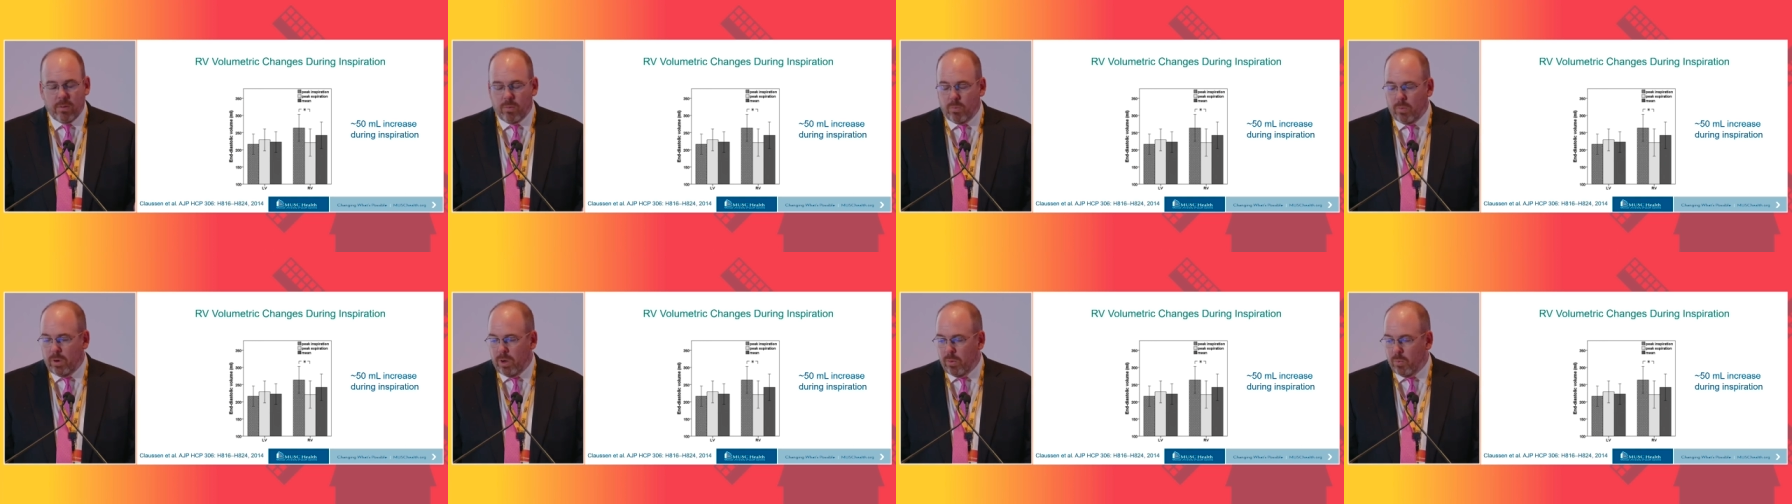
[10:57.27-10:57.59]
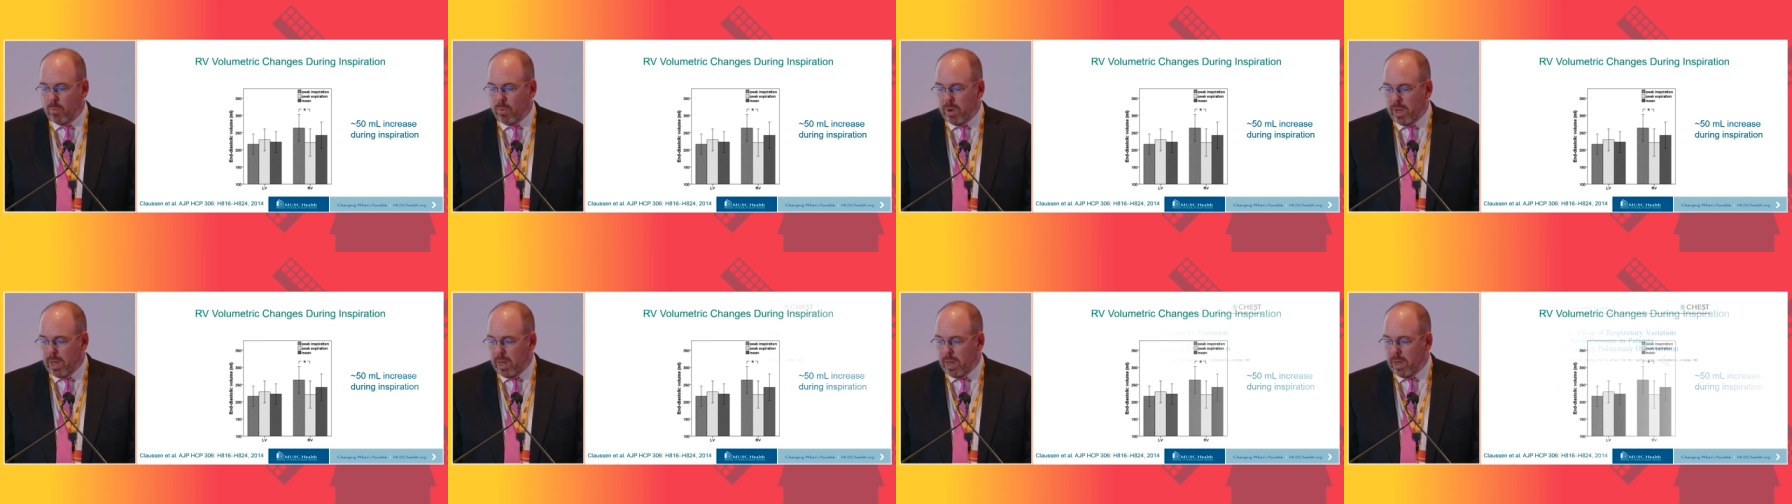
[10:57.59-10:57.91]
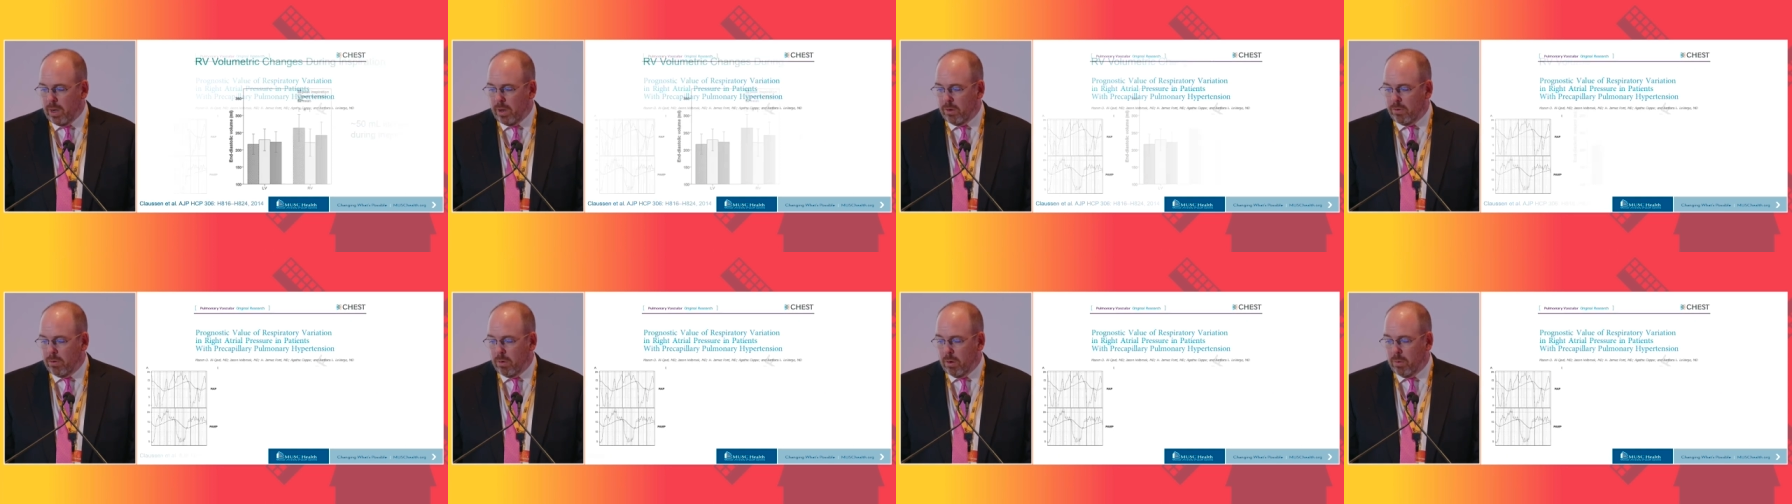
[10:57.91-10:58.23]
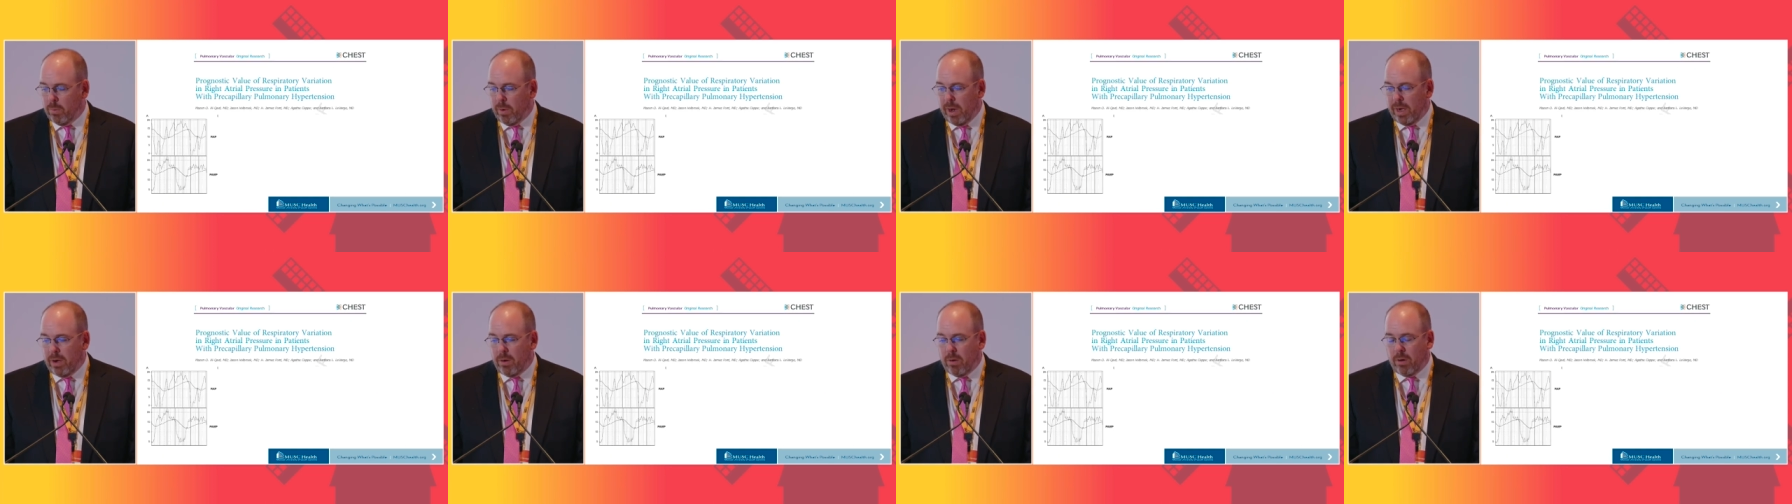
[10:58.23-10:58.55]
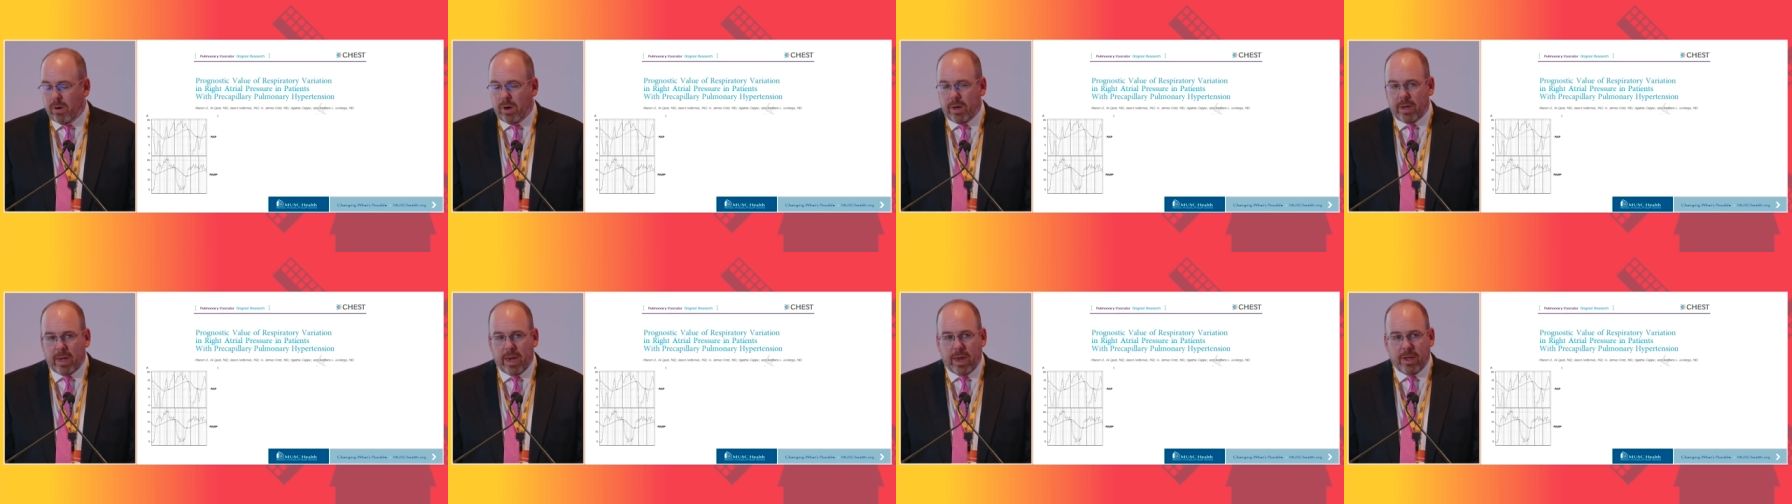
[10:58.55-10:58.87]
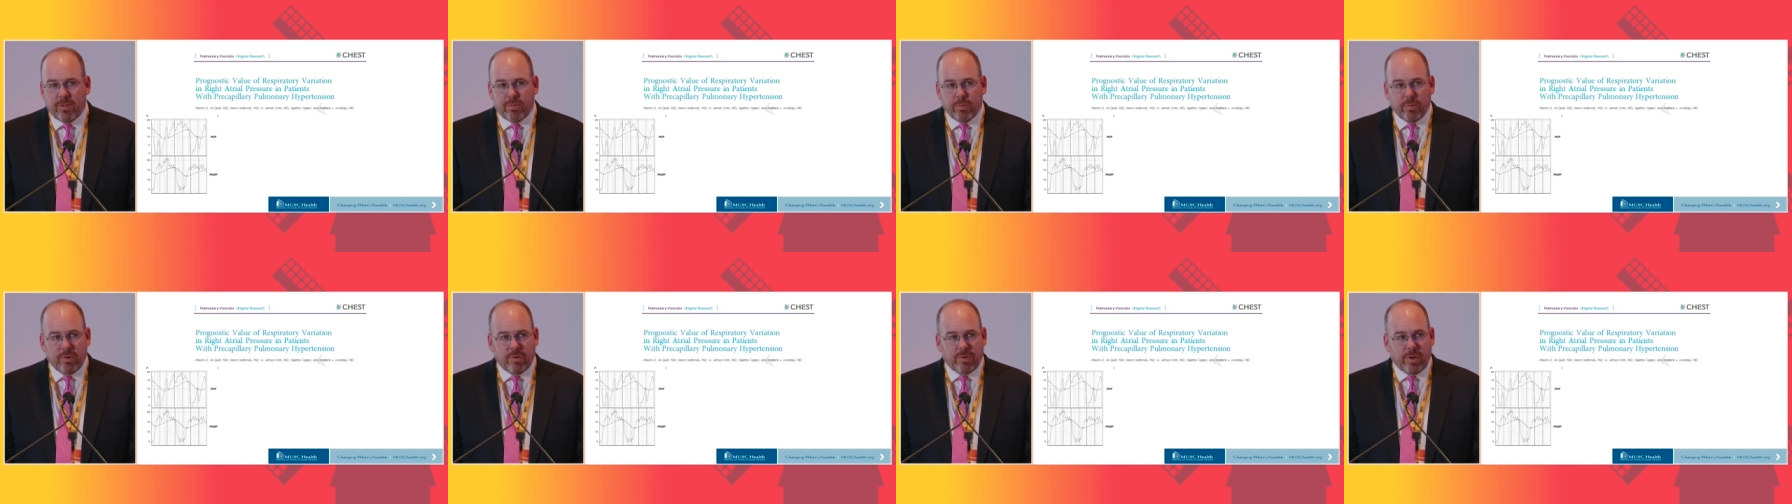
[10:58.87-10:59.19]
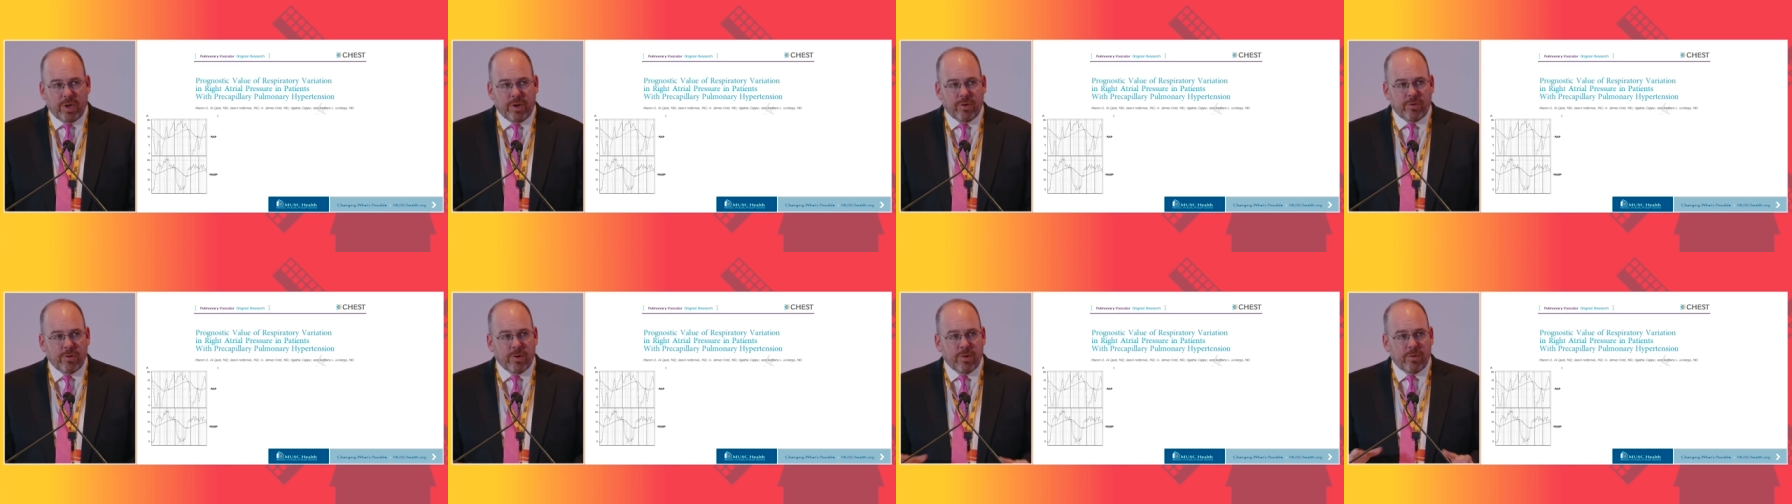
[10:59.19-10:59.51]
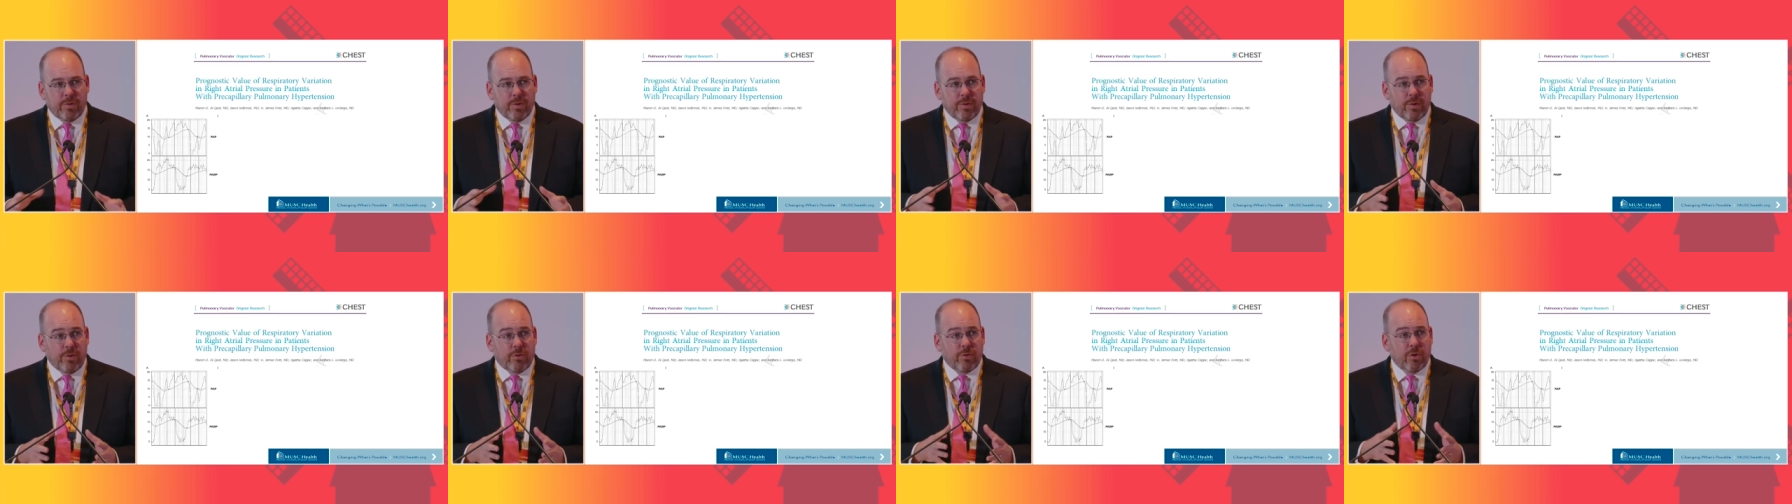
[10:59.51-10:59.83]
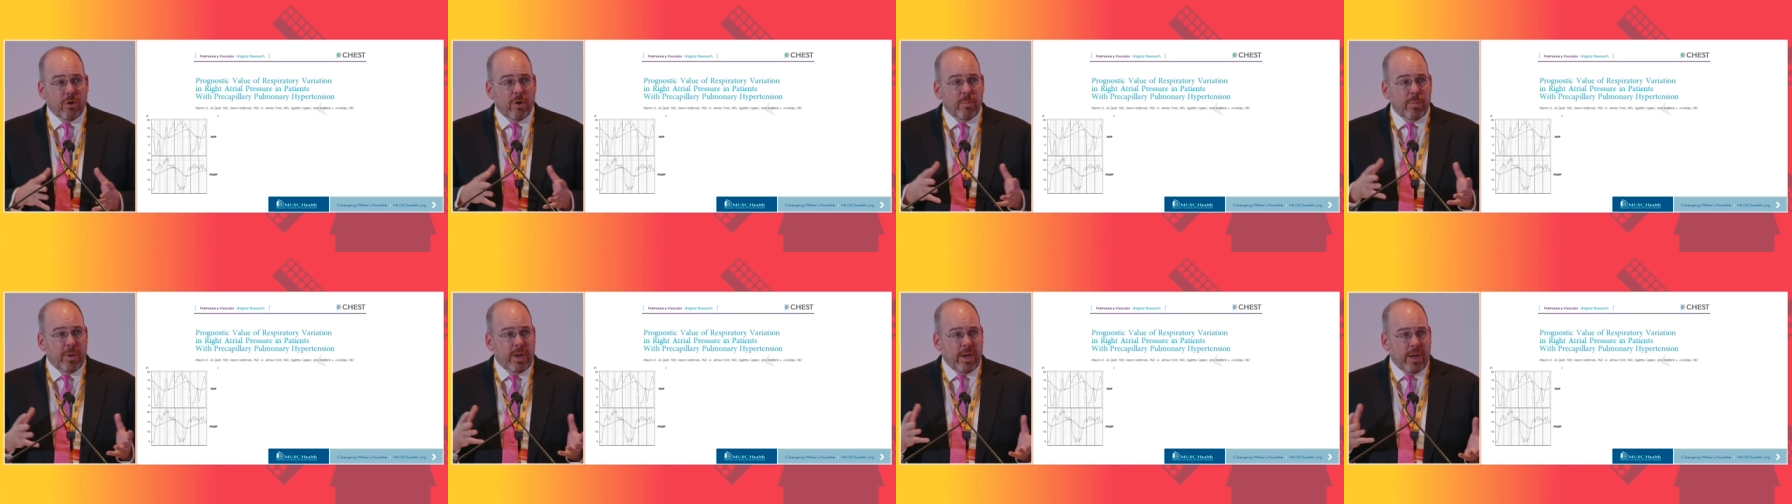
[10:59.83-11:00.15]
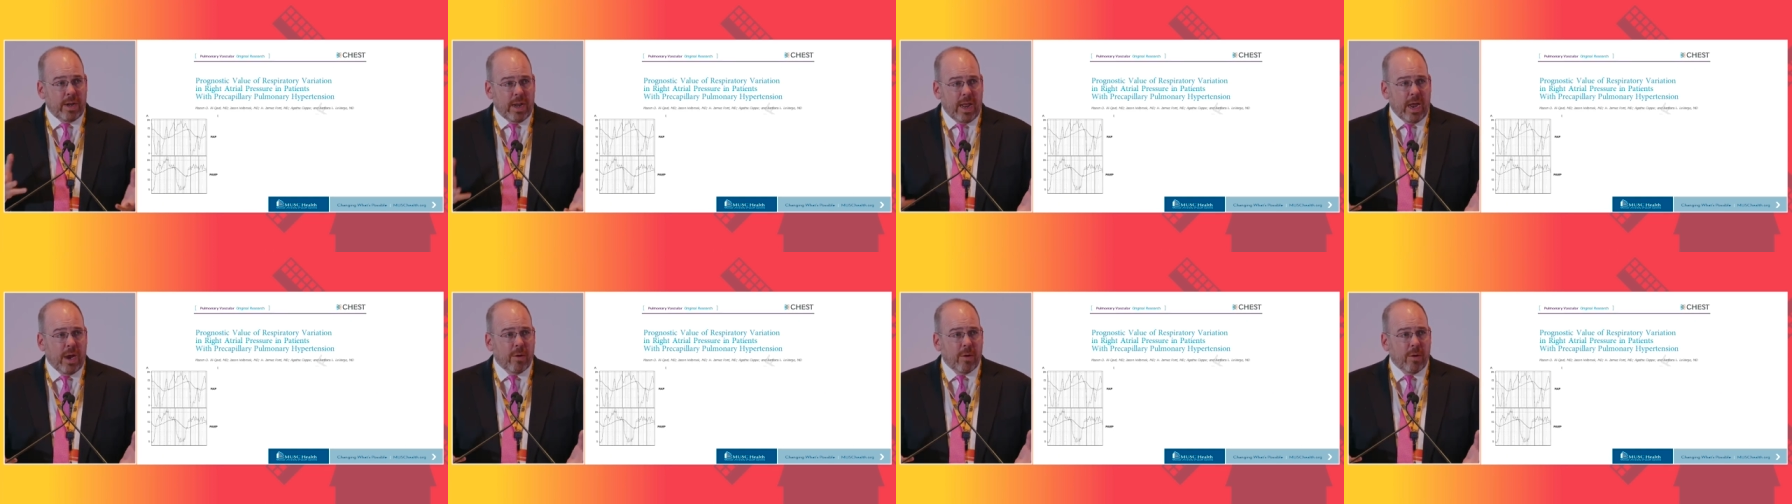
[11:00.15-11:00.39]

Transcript: when we do a right heart catheterization to determine an